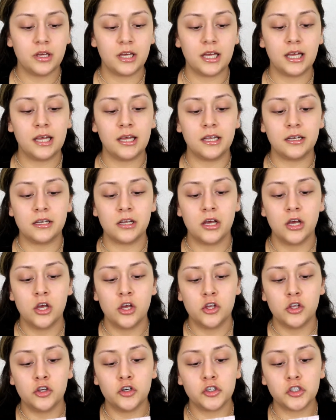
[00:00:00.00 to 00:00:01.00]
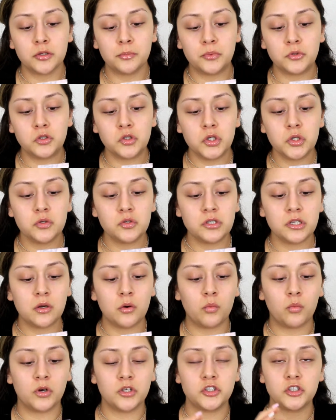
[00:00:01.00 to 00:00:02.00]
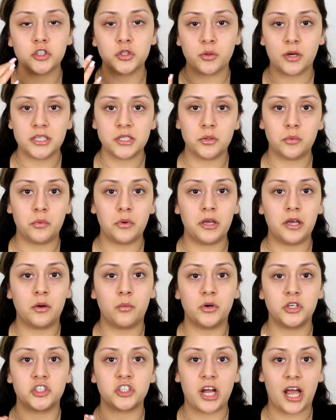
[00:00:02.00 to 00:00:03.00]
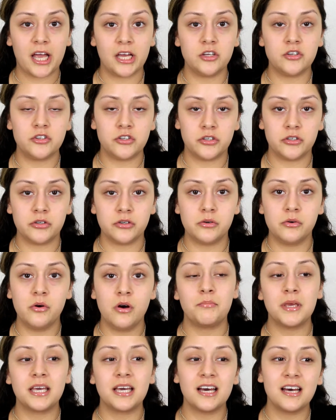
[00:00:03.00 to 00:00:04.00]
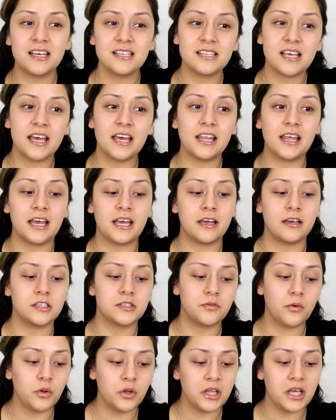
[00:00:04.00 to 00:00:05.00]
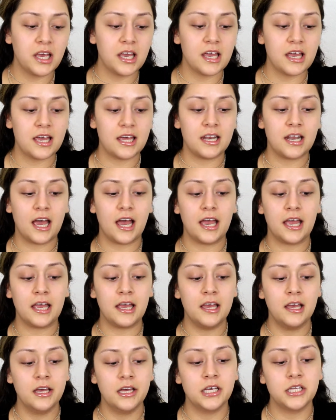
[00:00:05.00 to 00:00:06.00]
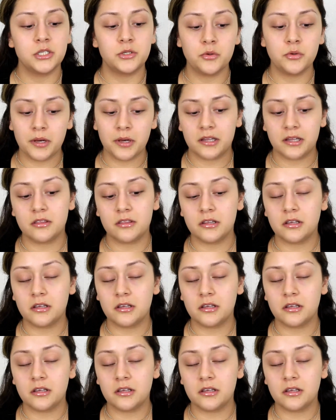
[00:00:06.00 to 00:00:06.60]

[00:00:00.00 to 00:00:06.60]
And you're supposed to use it once or twice a week, which I do because I like exfoliate and I do the